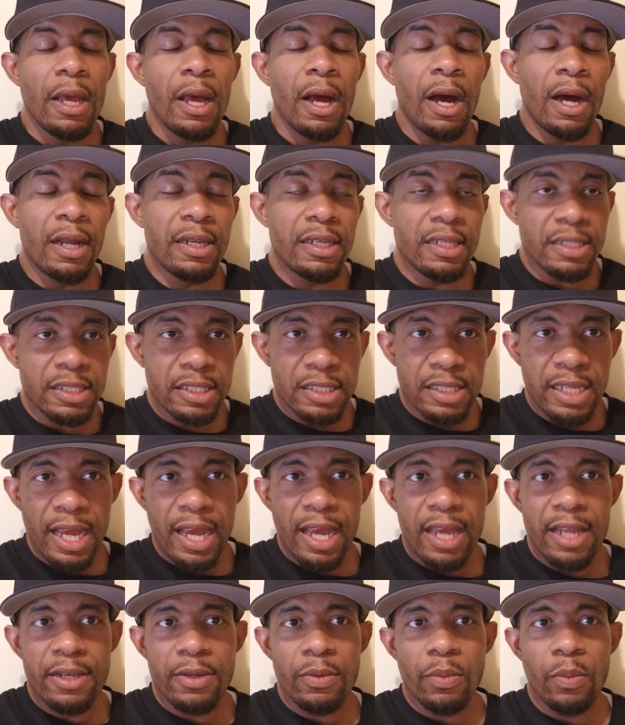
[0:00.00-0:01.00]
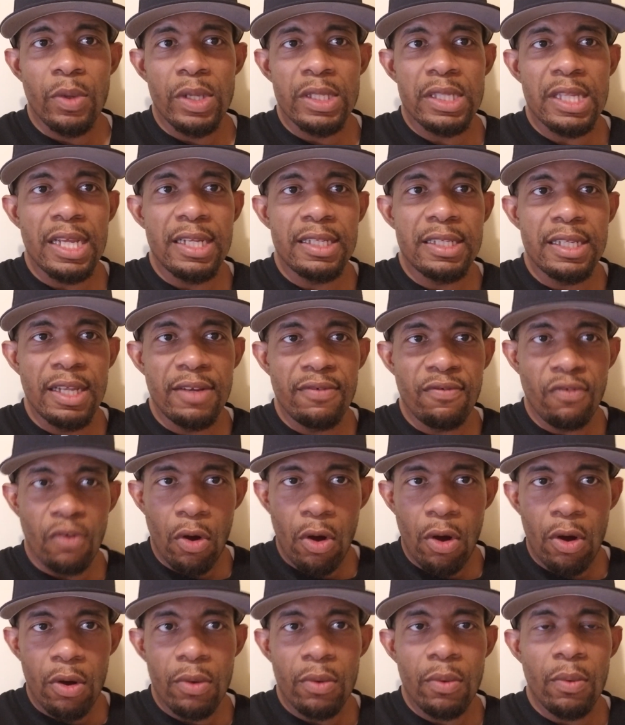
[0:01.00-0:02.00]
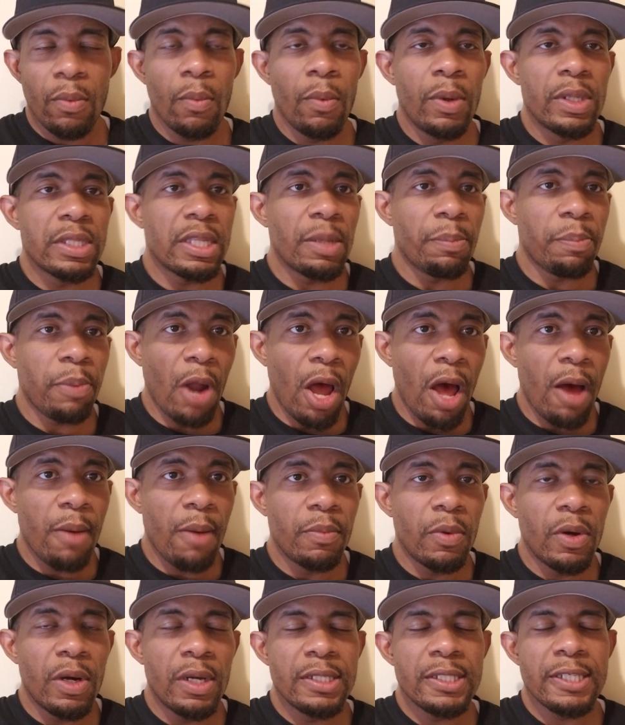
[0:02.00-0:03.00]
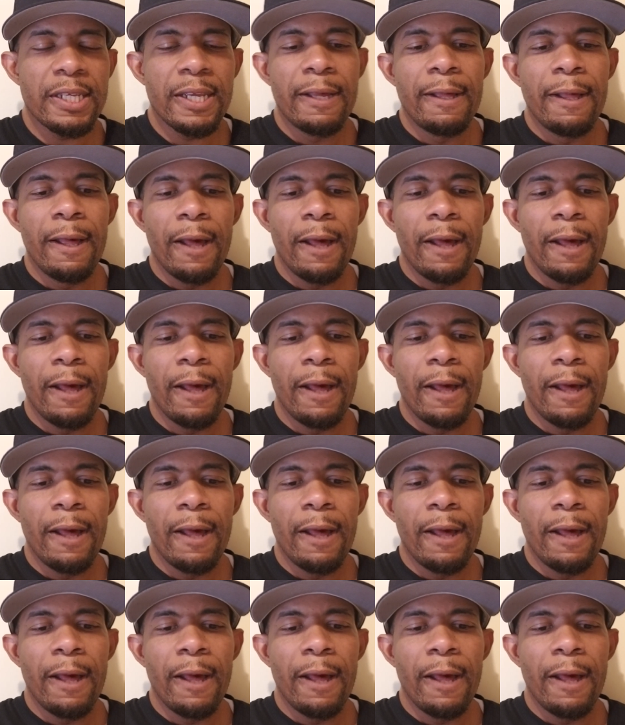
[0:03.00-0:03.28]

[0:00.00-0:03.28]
understand what they did wrong, what the problem was.